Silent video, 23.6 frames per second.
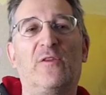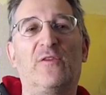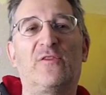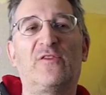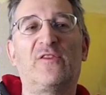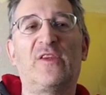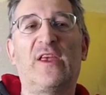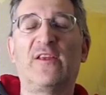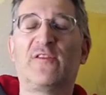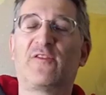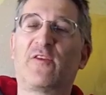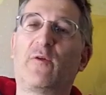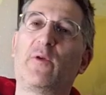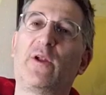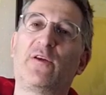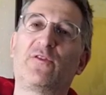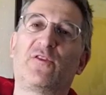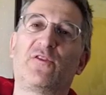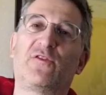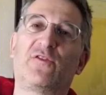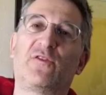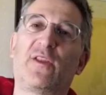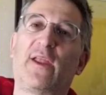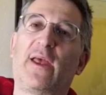seeing someone
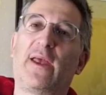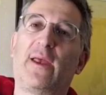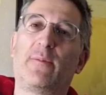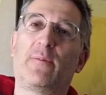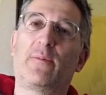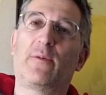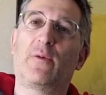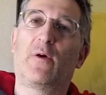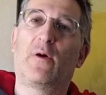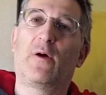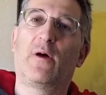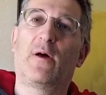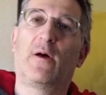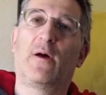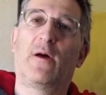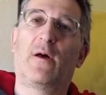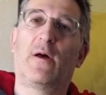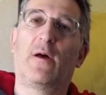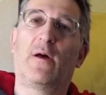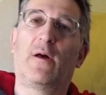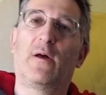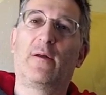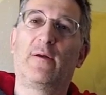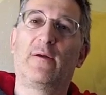else asleep
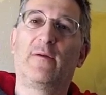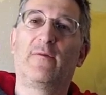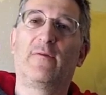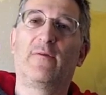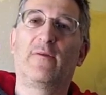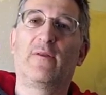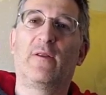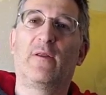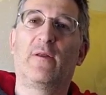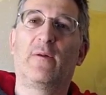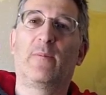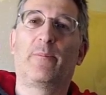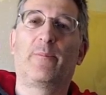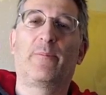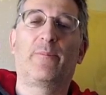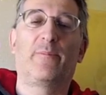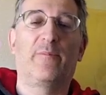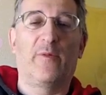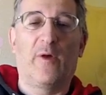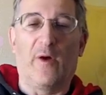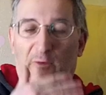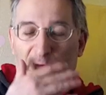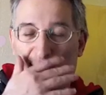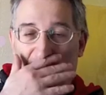
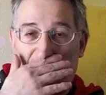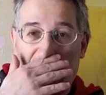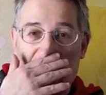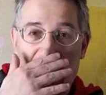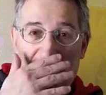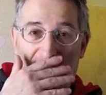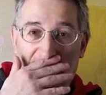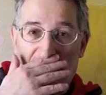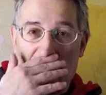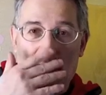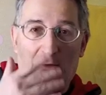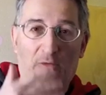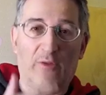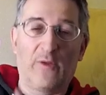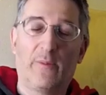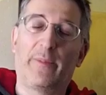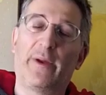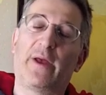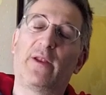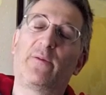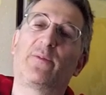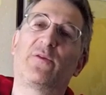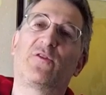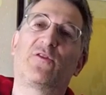on the
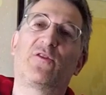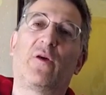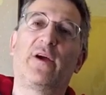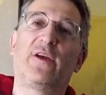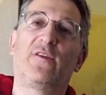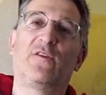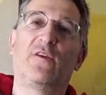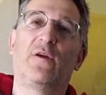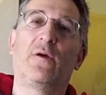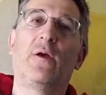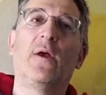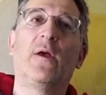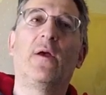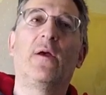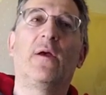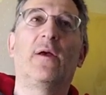bed beside you.